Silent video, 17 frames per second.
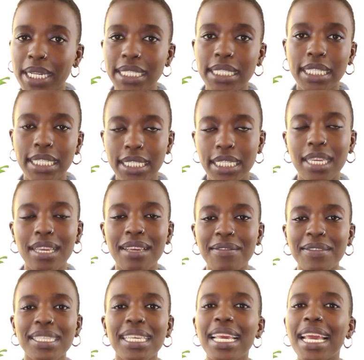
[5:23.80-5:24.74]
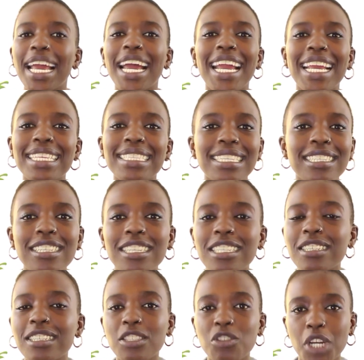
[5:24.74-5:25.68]
managed ETFs are
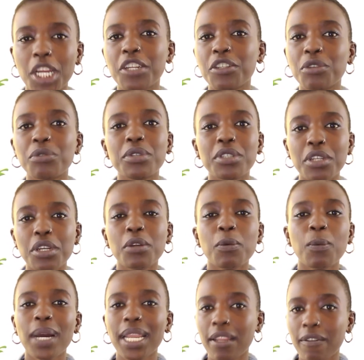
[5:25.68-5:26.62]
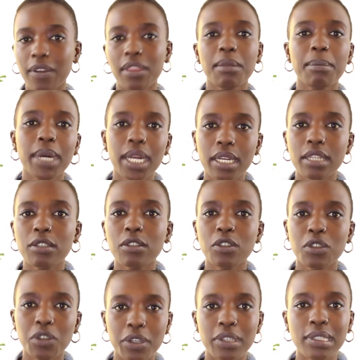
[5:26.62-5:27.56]
essentially just trying to return whatever the market
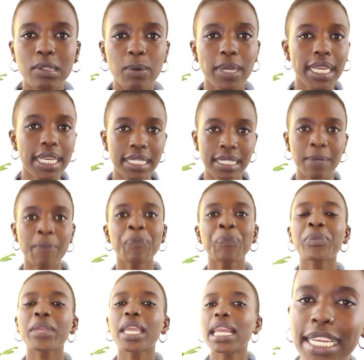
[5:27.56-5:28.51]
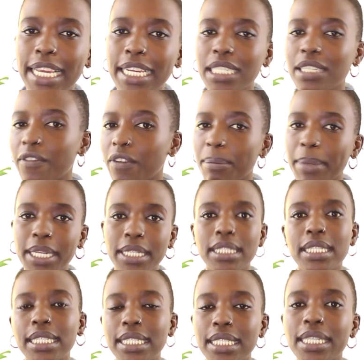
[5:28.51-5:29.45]
returns, whereas actively
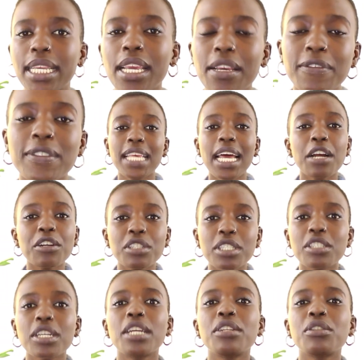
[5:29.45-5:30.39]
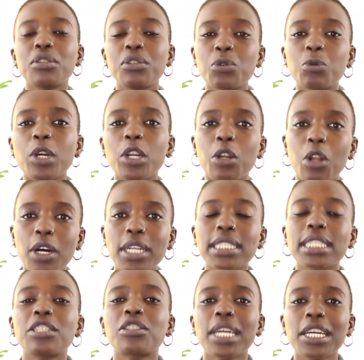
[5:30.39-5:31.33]
managed ETFs are actually trying to do a
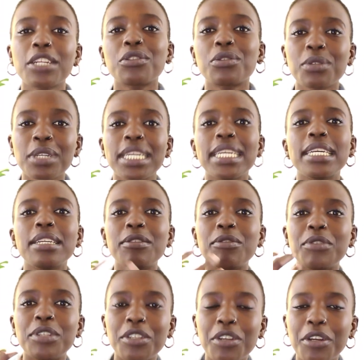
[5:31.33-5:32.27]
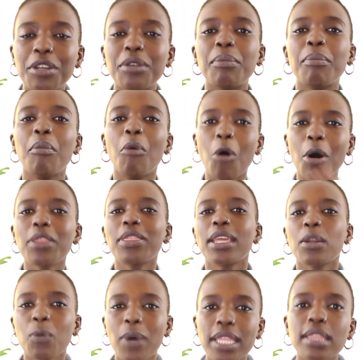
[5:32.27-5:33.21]
lot and trying to return more
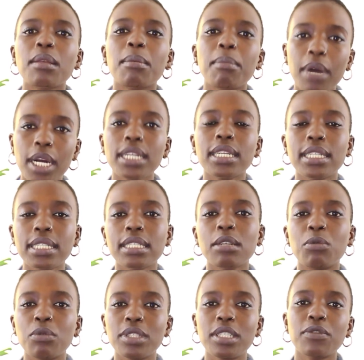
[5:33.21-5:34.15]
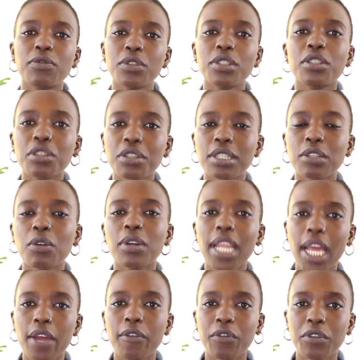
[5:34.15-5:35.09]
than what the market would have returned
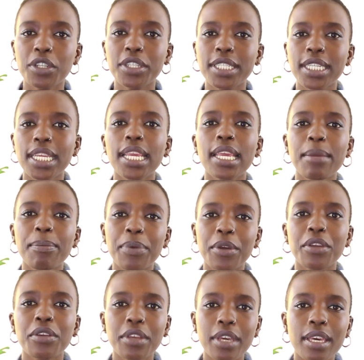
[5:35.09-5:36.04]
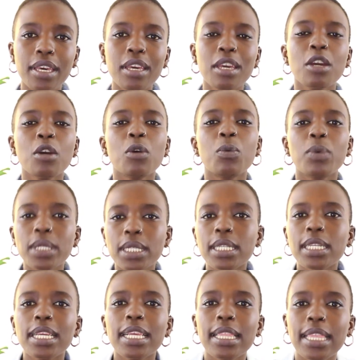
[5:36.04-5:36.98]
on average per year,
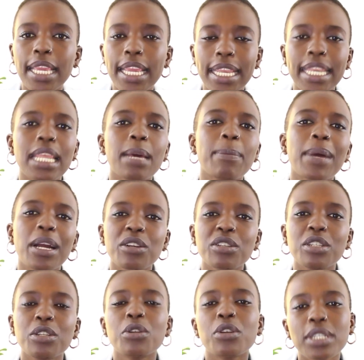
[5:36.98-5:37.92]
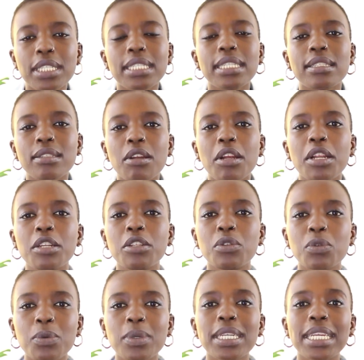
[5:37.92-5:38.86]
which they end up actually not necessarily
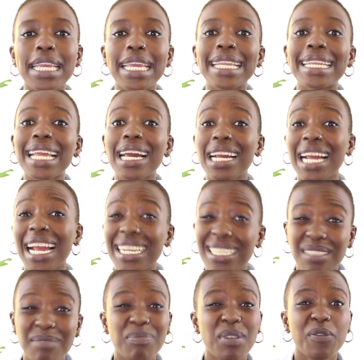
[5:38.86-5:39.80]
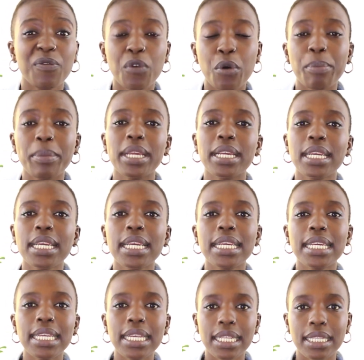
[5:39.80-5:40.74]
doing and underperforming
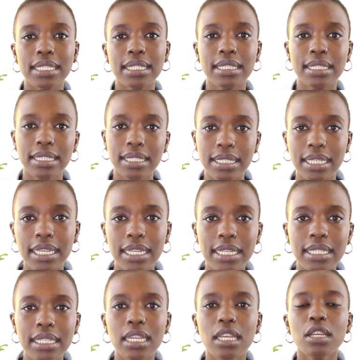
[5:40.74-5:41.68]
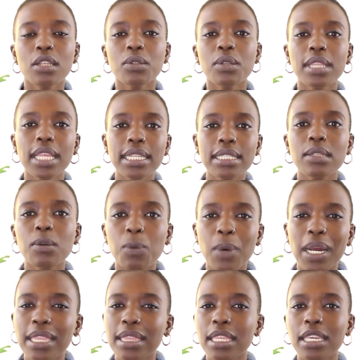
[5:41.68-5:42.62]
instead. So that's the
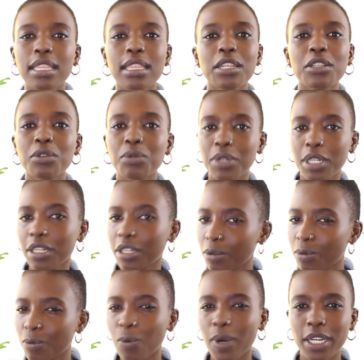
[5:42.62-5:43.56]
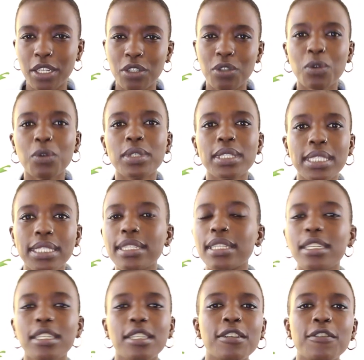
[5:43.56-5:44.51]
one thing that you really want to
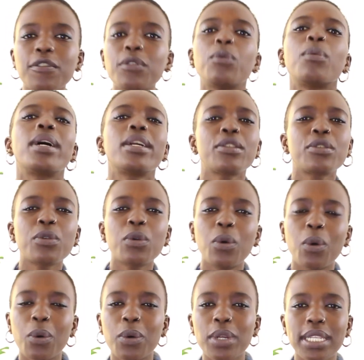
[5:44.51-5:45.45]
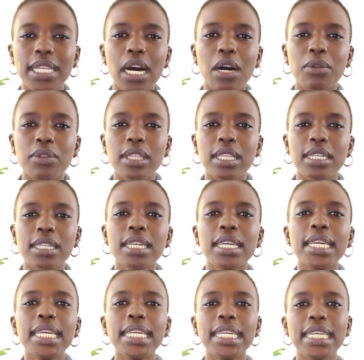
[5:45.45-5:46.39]
consider if you want to go down the